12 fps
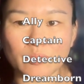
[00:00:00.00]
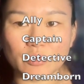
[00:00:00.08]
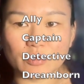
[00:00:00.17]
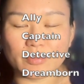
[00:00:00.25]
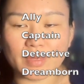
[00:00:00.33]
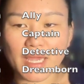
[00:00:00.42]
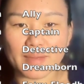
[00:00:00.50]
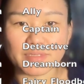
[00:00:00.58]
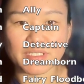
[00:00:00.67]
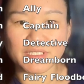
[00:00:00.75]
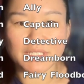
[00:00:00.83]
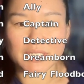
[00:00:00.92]
broom,
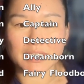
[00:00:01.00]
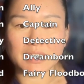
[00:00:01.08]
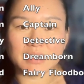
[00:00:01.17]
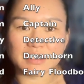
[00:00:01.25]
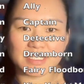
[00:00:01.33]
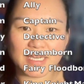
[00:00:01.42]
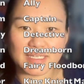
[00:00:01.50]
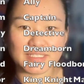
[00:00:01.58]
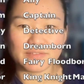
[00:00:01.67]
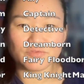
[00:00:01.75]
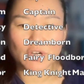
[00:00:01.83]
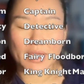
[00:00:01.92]
captain, deity,
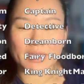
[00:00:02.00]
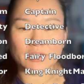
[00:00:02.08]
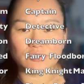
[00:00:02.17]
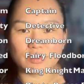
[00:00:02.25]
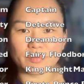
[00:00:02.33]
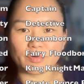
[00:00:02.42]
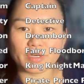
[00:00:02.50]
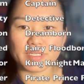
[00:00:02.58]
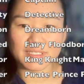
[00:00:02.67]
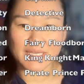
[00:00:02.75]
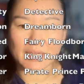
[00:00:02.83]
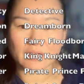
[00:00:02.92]
detective, dragon, dreamborn,
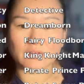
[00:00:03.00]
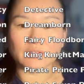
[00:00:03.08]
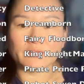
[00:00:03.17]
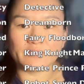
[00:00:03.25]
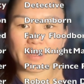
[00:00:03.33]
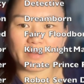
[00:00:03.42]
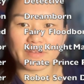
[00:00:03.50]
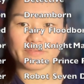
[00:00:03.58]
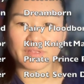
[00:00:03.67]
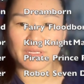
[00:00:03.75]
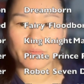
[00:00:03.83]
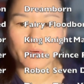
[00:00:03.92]
entangled, fairy,
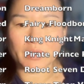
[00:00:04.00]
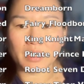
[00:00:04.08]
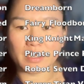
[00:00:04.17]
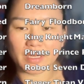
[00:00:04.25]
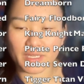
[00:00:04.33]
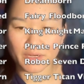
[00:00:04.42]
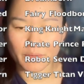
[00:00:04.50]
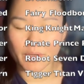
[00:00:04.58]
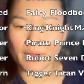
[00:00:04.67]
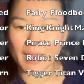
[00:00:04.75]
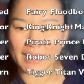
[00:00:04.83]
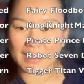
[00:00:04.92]
floodborn,
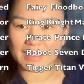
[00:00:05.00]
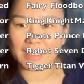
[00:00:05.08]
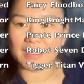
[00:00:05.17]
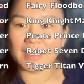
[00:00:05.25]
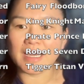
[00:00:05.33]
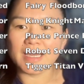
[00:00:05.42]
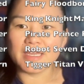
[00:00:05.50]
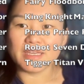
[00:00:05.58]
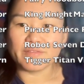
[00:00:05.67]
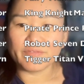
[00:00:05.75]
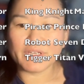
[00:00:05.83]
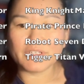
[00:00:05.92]
hero, hyena,
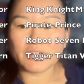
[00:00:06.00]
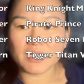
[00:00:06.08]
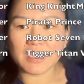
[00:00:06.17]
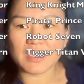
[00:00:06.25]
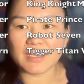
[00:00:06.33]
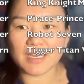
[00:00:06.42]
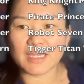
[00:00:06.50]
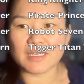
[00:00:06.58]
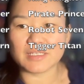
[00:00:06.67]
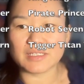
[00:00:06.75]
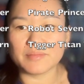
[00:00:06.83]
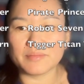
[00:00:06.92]
inventor, king,
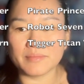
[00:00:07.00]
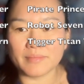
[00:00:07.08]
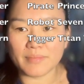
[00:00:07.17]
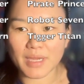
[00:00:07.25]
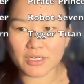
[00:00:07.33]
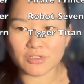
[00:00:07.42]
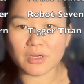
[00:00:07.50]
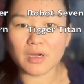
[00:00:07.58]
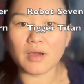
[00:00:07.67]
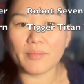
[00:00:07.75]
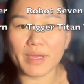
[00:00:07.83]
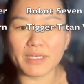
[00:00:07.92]
knight,
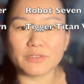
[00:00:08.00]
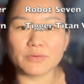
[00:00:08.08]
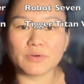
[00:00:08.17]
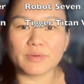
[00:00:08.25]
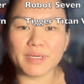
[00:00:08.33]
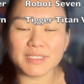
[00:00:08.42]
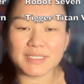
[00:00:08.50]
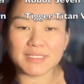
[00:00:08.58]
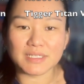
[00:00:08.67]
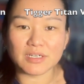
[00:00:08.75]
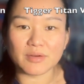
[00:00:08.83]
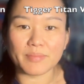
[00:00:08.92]
madrigal, mentor,
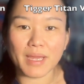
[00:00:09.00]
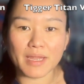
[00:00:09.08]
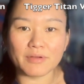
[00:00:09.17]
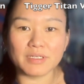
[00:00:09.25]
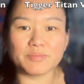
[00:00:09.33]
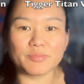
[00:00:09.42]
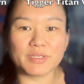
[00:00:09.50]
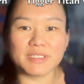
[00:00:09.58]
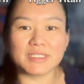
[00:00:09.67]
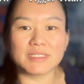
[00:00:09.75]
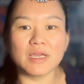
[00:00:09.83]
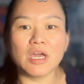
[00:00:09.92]
musketeer, pirate,
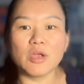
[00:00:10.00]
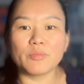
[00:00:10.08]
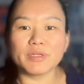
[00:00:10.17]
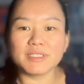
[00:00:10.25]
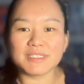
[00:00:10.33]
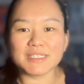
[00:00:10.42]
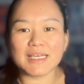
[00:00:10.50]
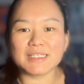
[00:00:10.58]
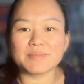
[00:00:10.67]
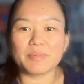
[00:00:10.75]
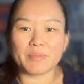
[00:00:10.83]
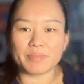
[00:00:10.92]
prince,
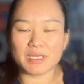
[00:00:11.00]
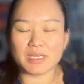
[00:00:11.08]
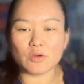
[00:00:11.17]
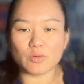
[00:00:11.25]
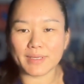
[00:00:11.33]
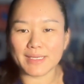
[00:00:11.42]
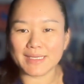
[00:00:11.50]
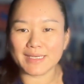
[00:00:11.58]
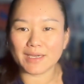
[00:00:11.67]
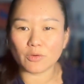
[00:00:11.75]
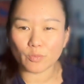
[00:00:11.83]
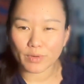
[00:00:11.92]
princess, puppy,
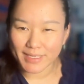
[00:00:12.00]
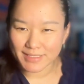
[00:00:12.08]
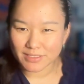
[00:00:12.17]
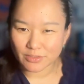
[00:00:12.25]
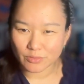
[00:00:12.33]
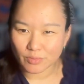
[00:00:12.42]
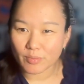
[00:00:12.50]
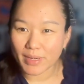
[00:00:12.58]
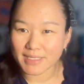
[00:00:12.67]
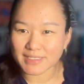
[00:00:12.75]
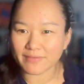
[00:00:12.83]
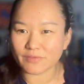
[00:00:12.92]
queen, racer,
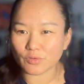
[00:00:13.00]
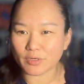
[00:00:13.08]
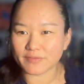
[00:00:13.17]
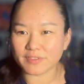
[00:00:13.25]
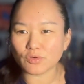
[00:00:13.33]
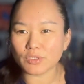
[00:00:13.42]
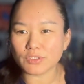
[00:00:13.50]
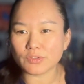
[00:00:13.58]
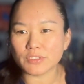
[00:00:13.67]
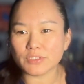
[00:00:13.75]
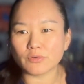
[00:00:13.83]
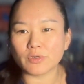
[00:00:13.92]
robot, seven dwarf,
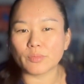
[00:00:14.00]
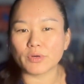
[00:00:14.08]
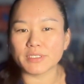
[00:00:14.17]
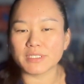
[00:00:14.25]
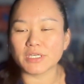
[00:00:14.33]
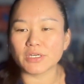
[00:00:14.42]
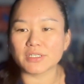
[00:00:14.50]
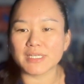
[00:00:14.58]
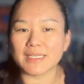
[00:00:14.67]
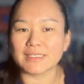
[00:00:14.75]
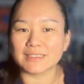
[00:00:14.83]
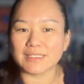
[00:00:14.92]
sorcerer, storyborn, tigger,
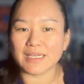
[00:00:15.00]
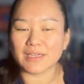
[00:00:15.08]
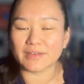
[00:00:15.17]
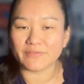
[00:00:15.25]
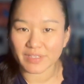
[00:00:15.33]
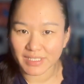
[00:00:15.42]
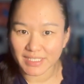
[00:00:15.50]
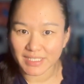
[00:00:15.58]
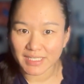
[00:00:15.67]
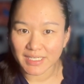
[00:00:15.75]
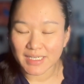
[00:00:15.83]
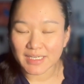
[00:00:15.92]
titan, and
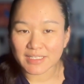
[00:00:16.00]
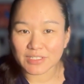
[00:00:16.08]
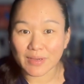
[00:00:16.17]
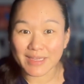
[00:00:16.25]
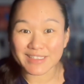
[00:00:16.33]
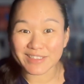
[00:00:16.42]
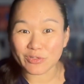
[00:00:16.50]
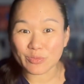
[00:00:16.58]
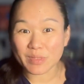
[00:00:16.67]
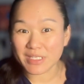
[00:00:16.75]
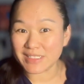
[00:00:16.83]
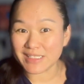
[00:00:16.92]
villain. So I
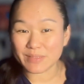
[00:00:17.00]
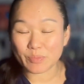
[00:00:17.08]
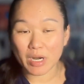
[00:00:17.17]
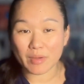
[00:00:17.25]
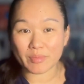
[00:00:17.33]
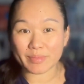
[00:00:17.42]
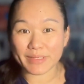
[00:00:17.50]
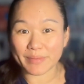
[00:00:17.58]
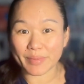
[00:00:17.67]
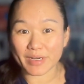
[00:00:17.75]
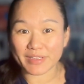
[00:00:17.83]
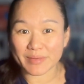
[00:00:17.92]
assume this is probably a
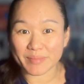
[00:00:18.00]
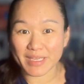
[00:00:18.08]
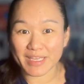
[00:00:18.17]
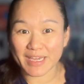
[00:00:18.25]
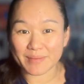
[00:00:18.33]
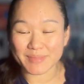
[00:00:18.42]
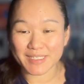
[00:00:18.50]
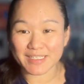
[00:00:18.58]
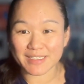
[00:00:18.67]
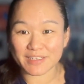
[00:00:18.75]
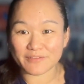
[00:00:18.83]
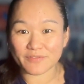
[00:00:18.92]
part that may get
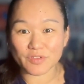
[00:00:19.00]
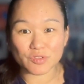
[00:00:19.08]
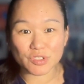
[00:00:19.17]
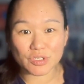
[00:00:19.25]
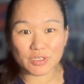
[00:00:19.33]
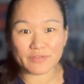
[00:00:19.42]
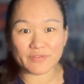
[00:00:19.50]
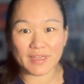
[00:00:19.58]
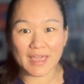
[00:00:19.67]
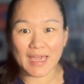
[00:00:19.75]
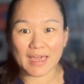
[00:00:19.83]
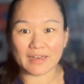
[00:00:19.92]
updated in the future if
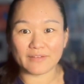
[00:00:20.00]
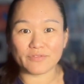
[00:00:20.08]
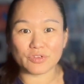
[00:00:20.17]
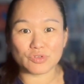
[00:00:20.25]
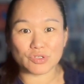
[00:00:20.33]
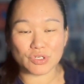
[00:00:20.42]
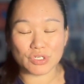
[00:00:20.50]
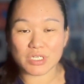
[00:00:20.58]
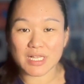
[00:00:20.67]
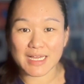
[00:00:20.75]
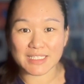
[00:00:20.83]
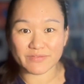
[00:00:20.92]
they add future
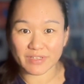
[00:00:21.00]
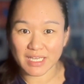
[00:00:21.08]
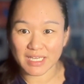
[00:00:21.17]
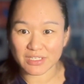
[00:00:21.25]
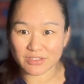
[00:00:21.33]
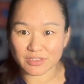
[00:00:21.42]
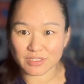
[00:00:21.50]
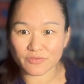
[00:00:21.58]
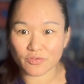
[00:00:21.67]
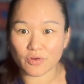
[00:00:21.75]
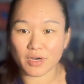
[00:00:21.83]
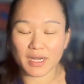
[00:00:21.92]
classifications
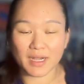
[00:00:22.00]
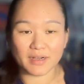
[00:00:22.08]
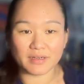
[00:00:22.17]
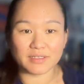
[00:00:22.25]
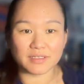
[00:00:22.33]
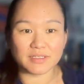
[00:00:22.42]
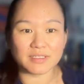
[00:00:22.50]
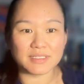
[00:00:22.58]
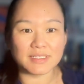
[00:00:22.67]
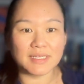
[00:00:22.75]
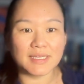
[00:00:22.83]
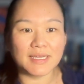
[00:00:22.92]
for characters.